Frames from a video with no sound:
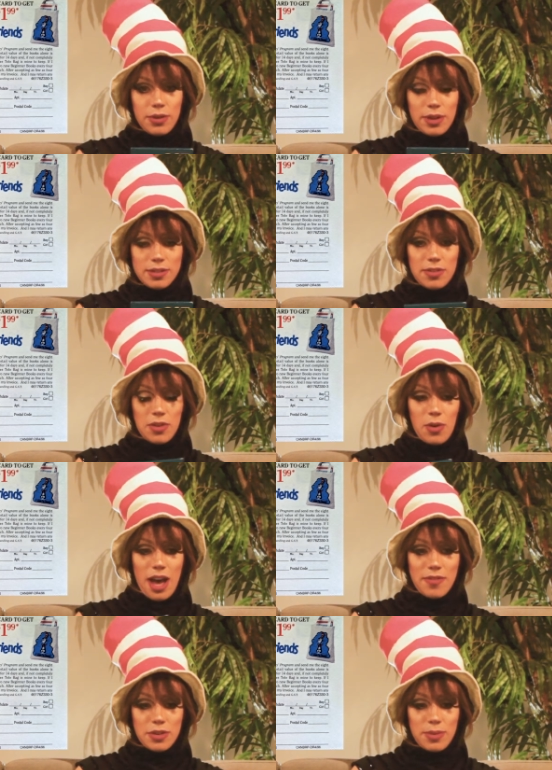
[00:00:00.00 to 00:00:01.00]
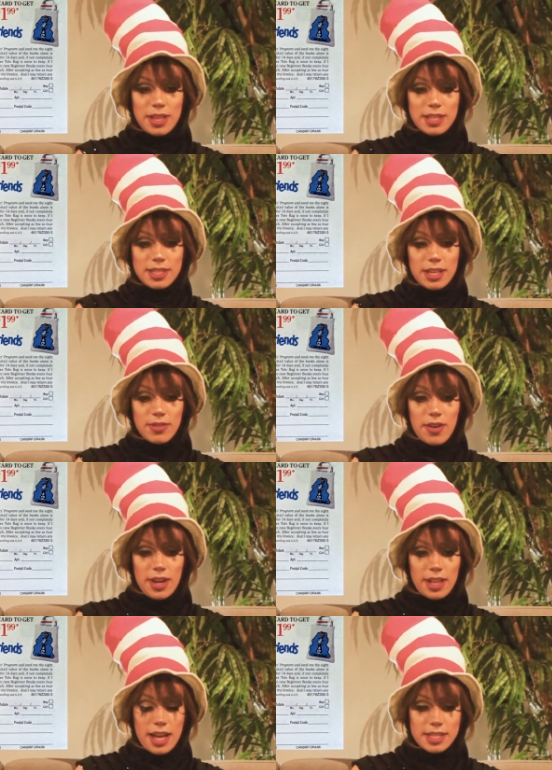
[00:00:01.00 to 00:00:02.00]
For those of you who haven't read this
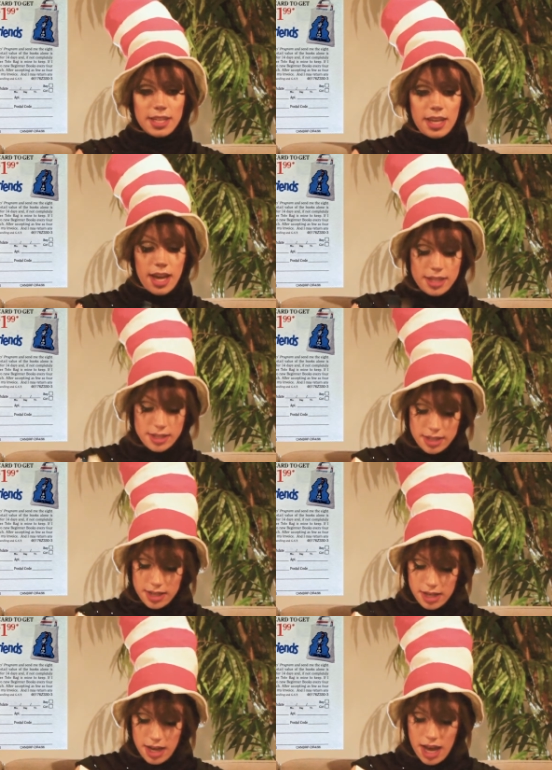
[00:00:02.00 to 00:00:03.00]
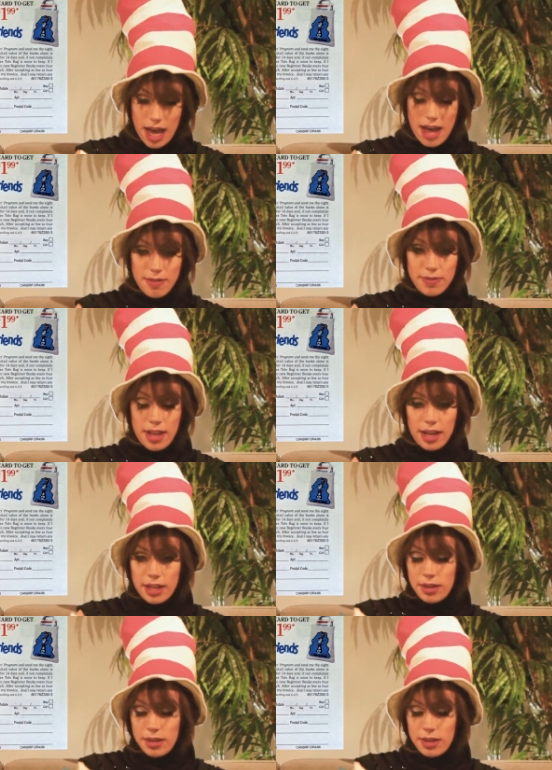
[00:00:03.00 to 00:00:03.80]
literary classic yet, I have like